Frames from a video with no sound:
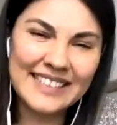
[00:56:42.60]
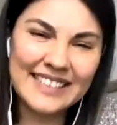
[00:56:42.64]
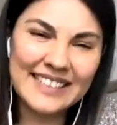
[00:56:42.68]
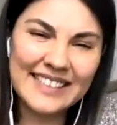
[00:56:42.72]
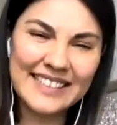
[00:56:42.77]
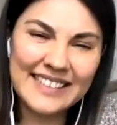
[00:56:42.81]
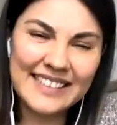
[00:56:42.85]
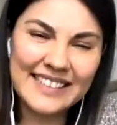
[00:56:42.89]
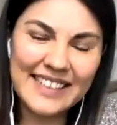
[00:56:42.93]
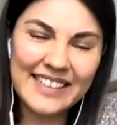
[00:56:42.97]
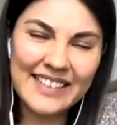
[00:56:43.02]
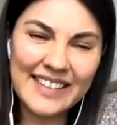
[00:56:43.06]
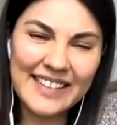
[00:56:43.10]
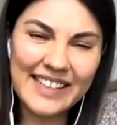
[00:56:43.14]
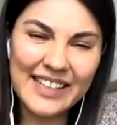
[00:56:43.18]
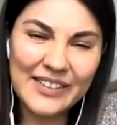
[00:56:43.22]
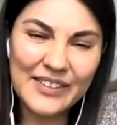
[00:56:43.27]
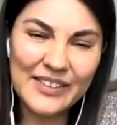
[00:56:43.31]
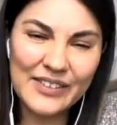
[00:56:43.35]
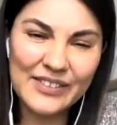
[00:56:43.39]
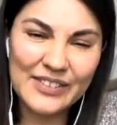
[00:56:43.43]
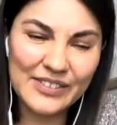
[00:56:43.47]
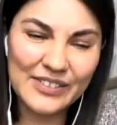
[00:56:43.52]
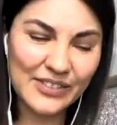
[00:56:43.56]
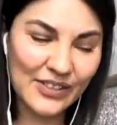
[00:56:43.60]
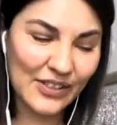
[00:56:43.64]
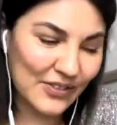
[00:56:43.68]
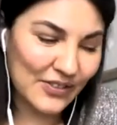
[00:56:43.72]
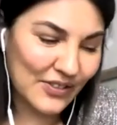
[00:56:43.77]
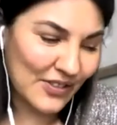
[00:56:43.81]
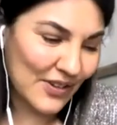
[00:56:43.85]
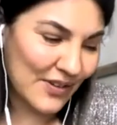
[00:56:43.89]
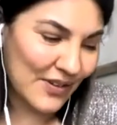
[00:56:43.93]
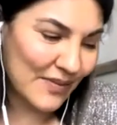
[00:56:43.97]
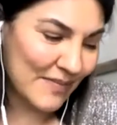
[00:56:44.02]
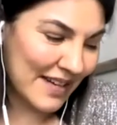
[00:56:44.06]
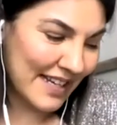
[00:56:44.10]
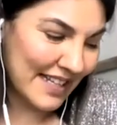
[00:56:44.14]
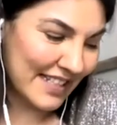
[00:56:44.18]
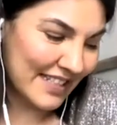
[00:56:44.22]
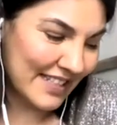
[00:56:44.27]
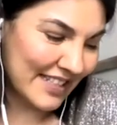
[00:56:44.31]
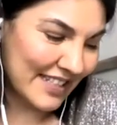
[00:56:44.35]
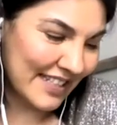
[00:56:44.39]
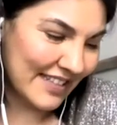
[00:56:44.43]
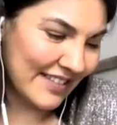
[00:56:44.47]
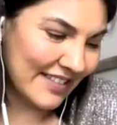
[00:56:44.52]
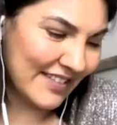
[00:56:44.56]
Okay. Thank you so, so much.
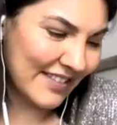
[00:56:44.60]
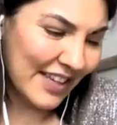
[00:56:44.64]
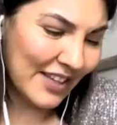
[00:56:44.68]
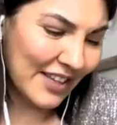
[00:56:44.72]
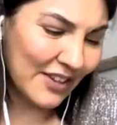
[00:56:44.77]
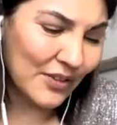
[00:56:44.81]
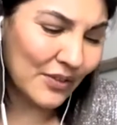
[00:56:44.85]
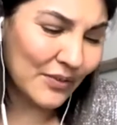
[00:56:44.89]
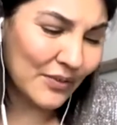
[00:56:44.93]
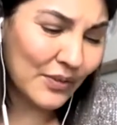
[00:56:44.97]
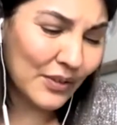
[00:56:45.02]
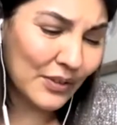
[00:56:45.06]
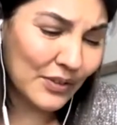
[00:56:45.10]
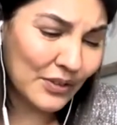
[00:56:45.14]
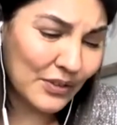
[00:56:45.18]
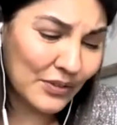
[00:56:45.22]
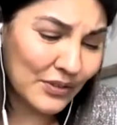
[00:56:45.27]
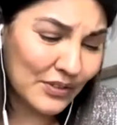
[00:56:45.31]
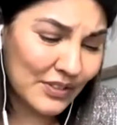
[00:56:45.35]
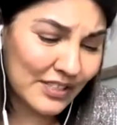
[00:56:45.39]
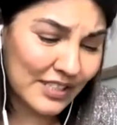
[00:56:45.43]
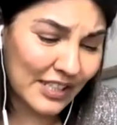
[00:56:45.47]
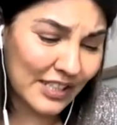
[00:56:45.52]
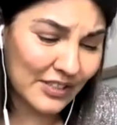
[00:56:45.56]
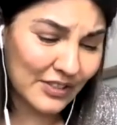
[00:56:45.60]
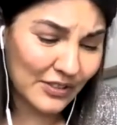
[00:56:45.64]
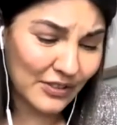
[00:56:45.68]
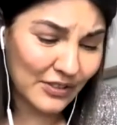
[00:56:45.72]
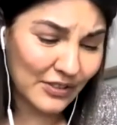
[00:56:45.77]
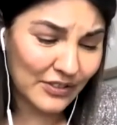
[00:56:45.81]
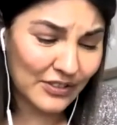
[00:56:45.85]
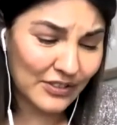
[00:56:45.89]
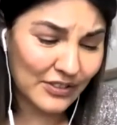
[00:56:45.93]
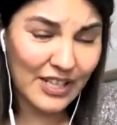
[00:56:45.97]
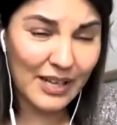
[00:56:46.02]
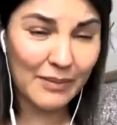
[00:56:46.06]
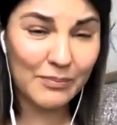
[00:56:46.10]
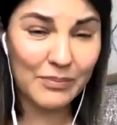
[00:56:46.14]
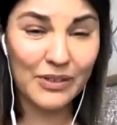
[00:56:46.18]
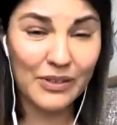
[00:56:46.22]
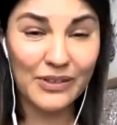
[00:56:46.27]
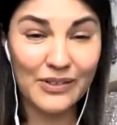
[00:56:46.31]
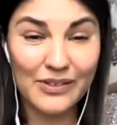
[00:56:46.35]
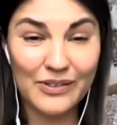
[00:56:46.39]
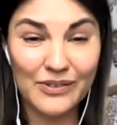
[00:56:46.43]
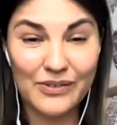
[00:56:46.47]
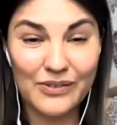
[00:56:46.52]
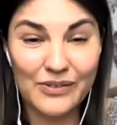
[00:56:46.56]
And thank you for doing such a good job
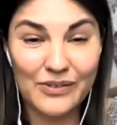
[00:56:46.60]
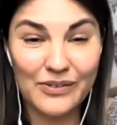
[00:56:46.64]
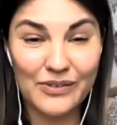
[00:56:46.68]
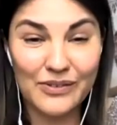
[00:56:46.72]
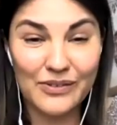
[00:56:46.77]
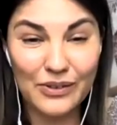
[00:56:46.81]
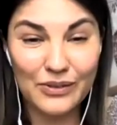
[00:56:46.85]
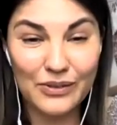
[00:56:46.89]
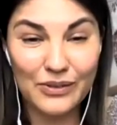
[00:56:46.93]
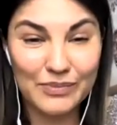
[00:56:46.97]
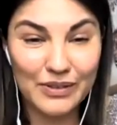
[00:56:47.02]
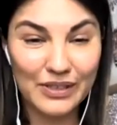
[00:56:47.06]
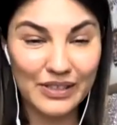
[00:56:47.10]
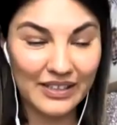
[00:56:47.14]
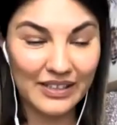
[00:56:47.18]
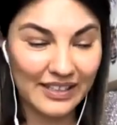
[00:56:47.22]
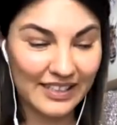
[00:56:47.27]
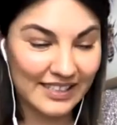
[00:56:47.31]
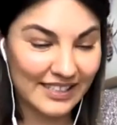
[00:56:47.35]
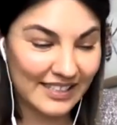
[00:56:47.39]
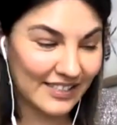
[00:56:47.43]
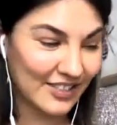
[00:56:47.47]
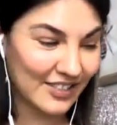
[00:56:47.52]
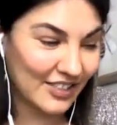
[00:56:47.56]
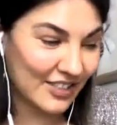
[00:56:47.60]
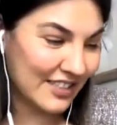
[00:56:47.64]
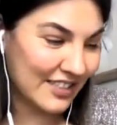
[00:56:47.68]
going through the whole book. It's just